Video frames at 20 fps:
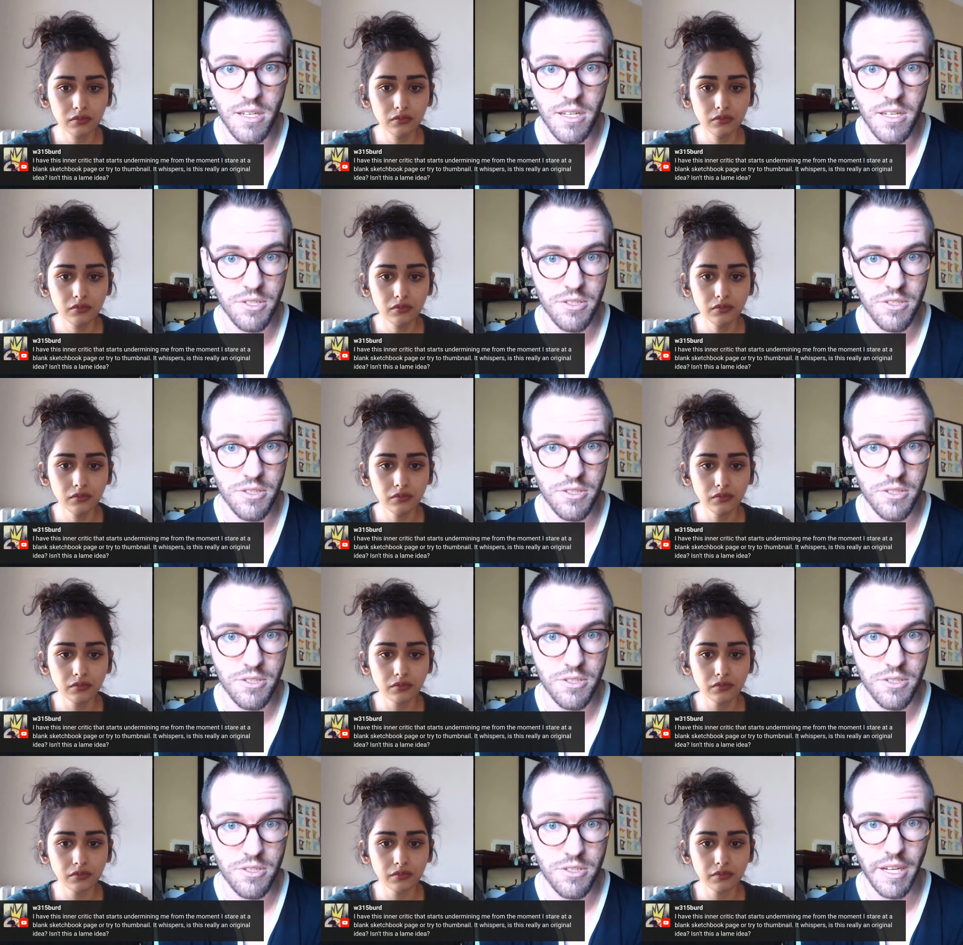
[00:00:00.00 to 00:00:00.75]

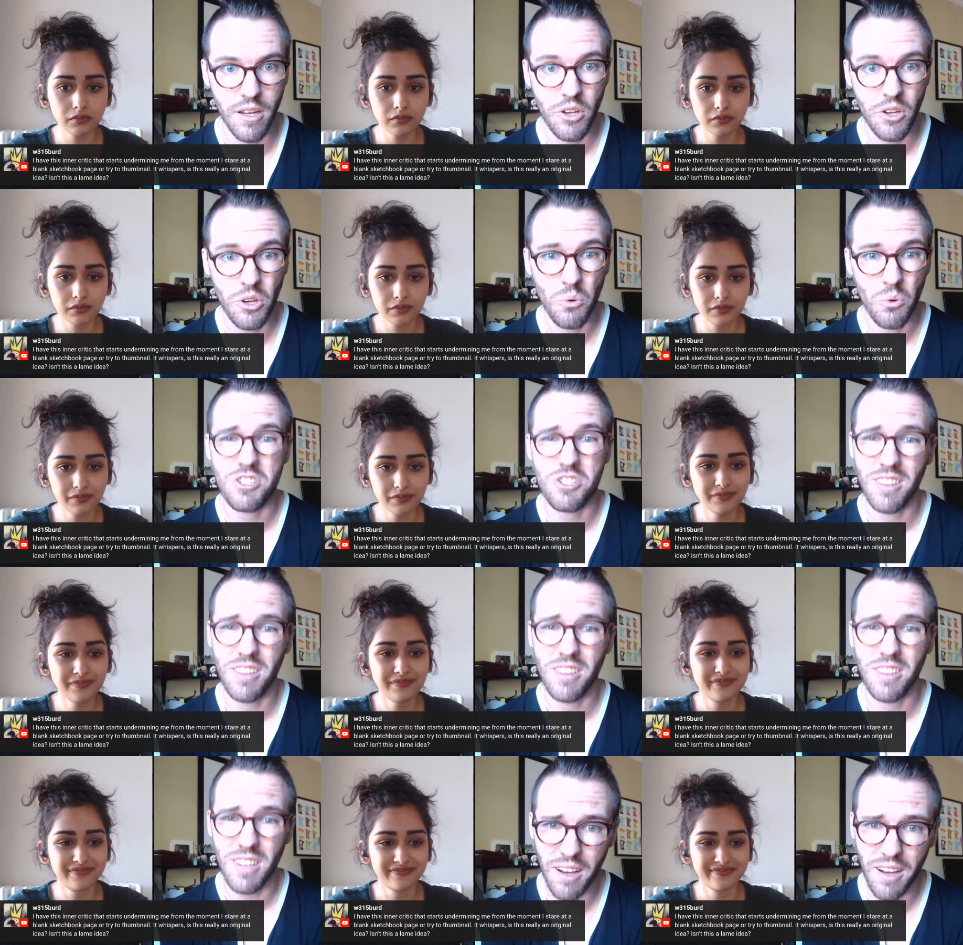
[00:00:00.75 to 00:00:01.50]
Speaker 1: mystery, which
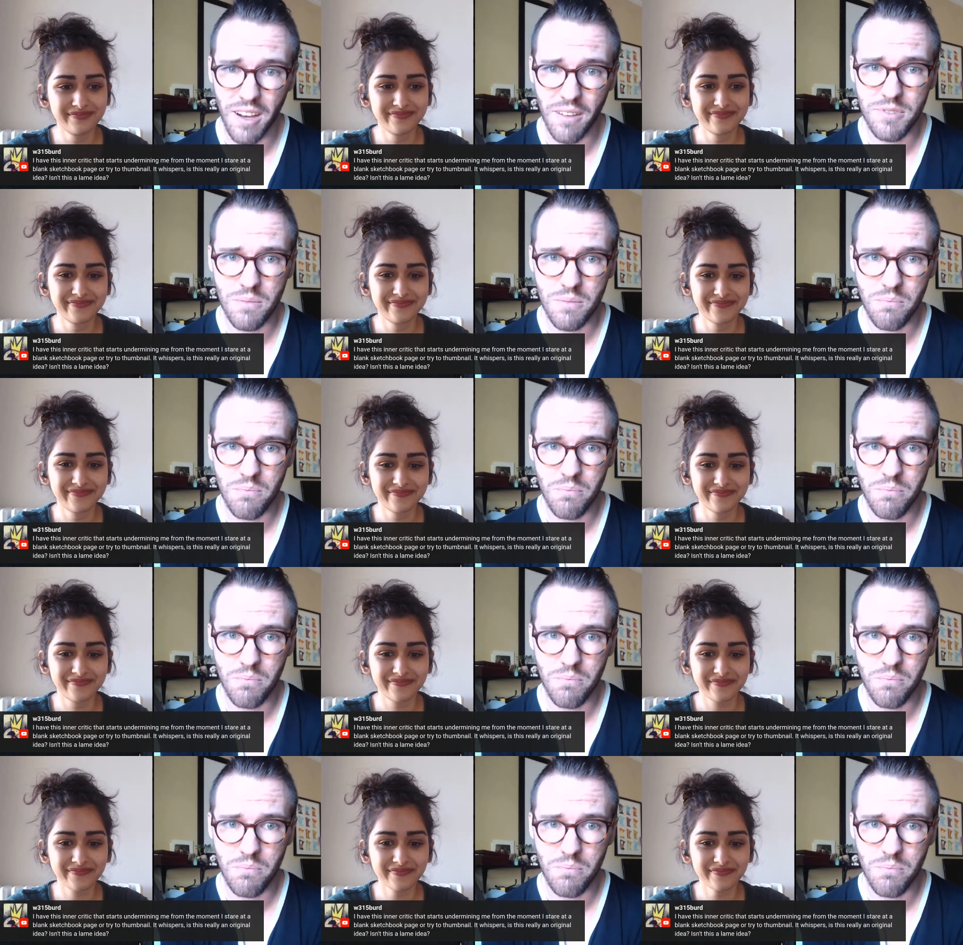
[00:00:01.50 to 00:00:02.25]
mm. I
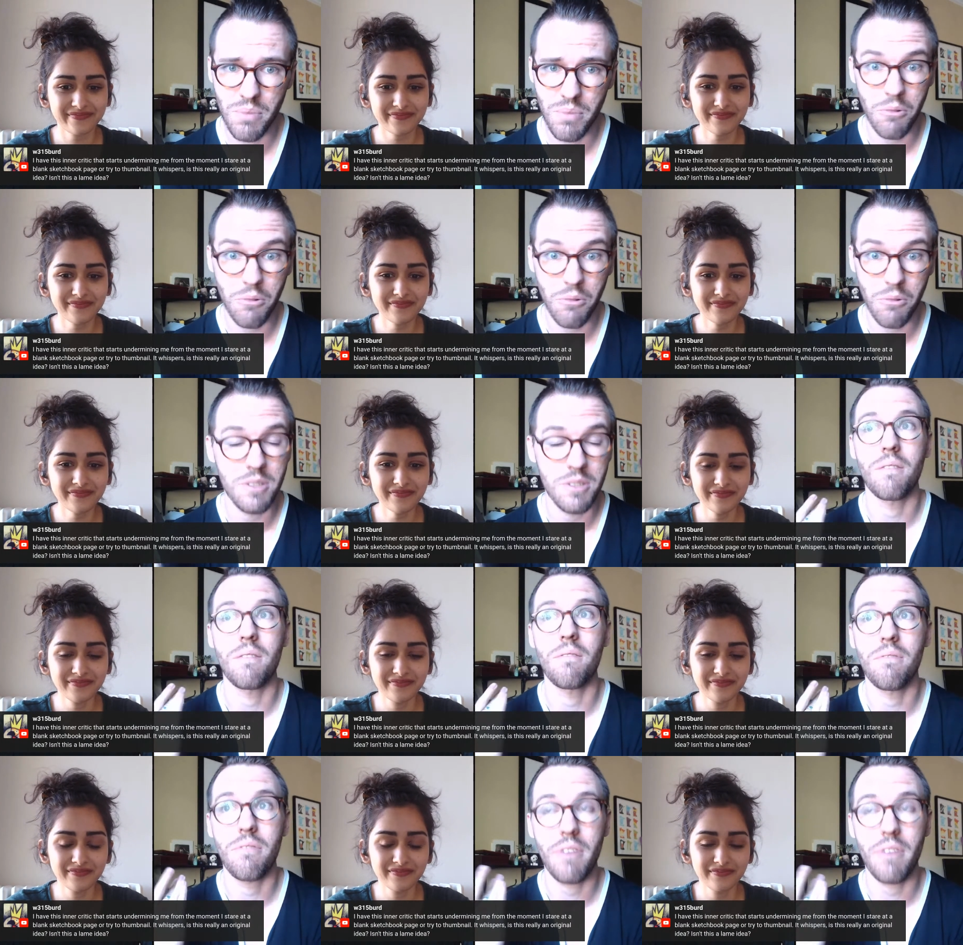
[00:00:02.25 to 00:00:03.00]
loved, but it was
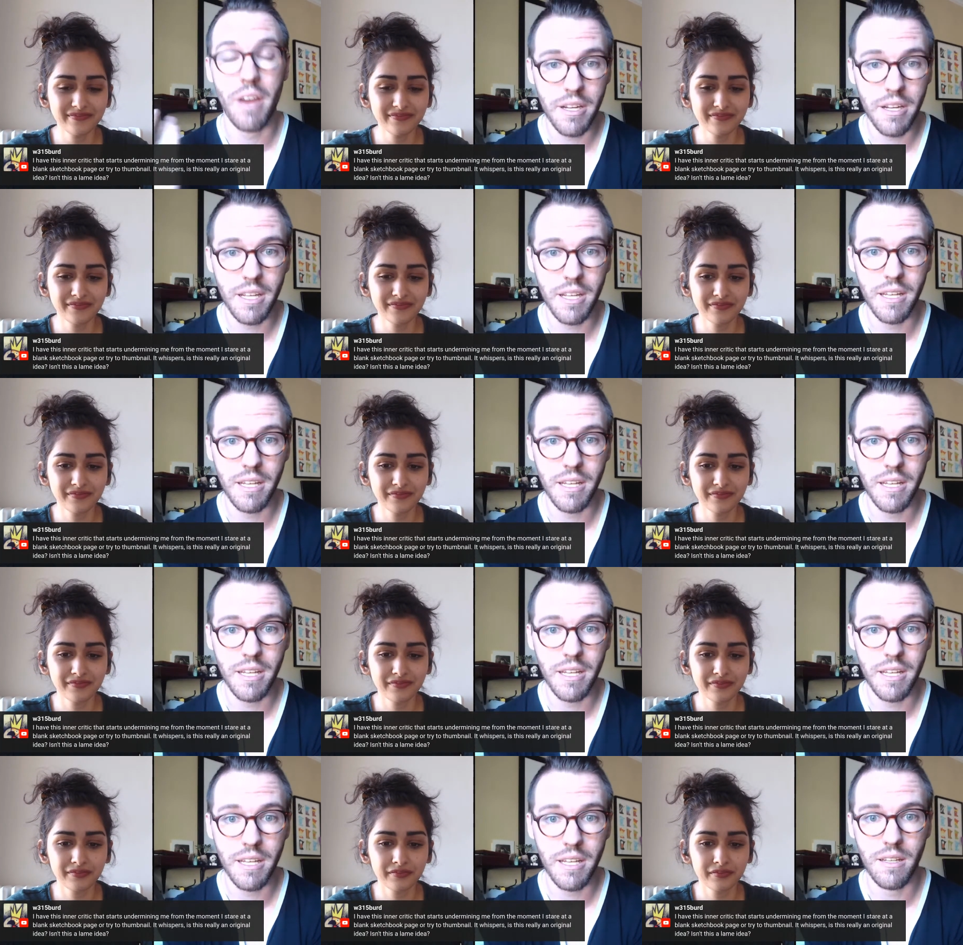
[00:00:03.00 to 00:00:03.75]

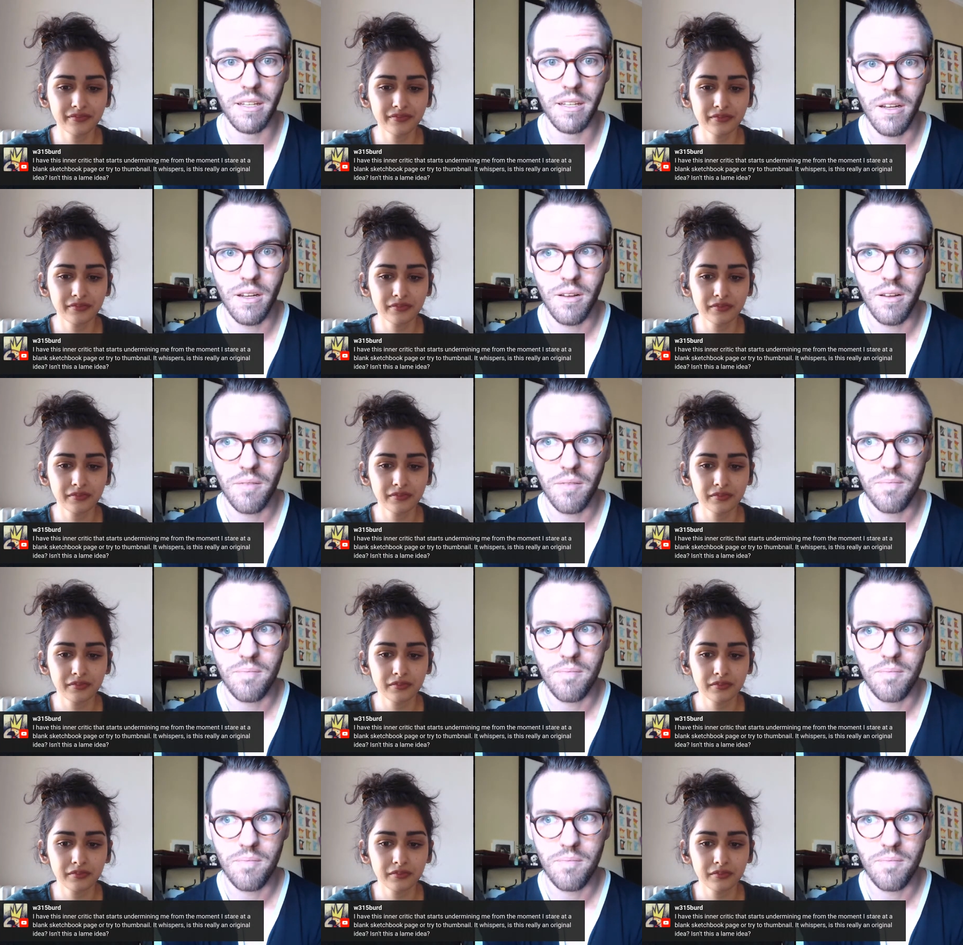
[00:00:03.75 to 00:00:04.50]
very
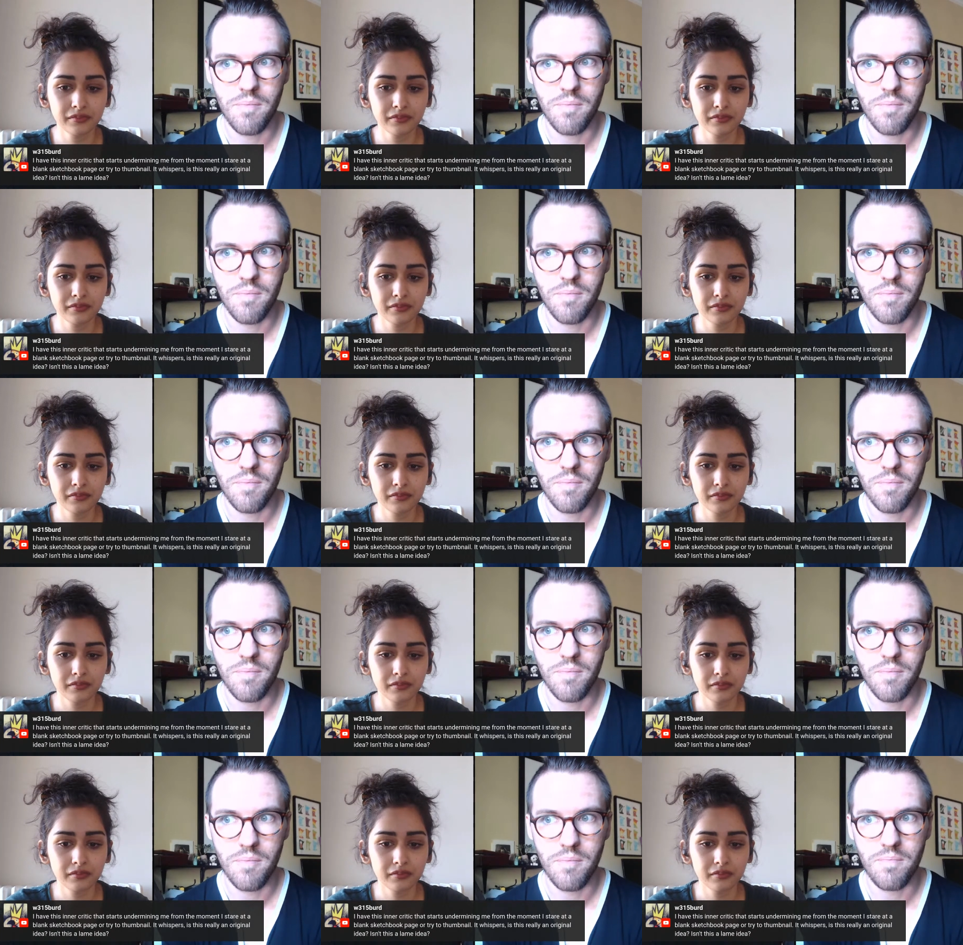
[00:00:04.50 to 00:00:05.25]

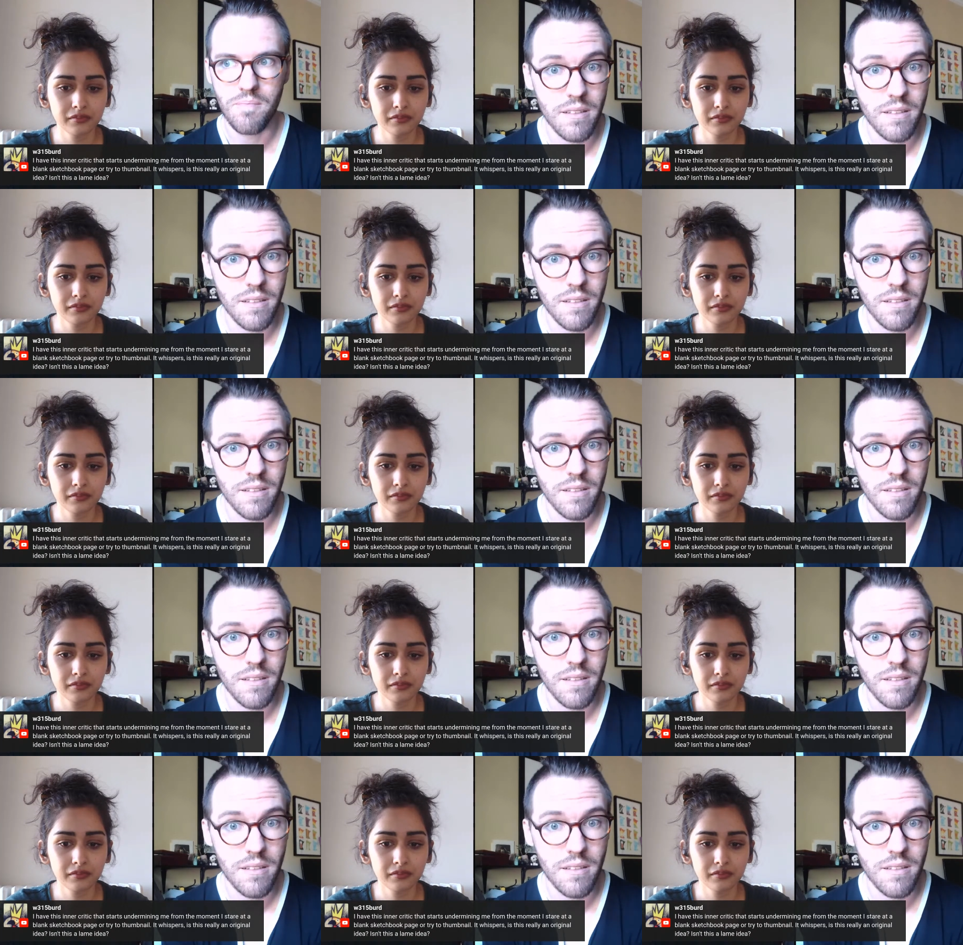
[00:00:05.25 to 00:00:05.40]
basic.